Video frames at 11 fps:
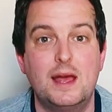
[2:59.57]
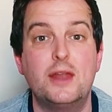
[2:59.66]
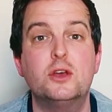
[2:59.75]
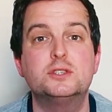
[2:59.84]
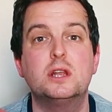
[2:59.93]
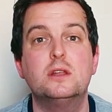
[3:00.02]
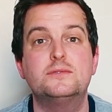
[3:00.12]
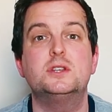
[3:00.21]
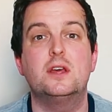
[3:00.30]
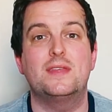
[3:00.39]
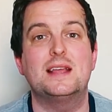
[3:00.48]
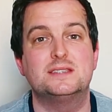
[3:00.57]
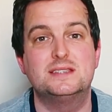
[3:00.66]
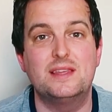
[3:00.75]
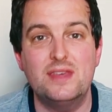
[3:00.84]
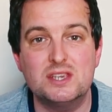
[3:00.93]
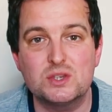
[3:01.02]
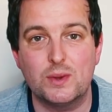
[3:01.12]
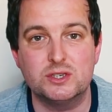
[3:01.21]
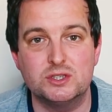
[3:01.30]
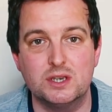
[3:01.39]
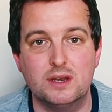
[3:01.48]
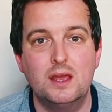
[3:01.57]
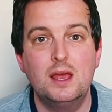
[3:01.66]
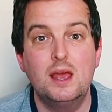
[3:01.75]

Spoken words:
I'd also love to know the answer to this question.